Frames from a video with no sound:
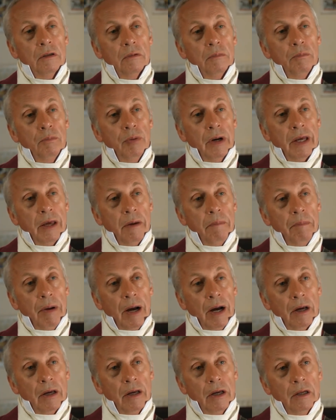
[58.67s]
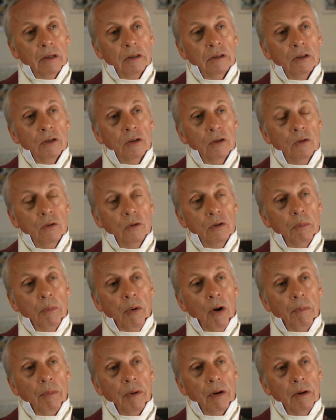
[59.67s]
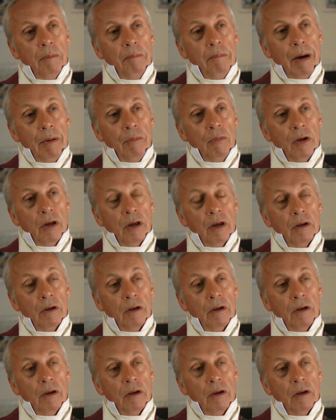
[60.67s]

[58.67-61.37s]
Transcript: bring it back into the popular memory,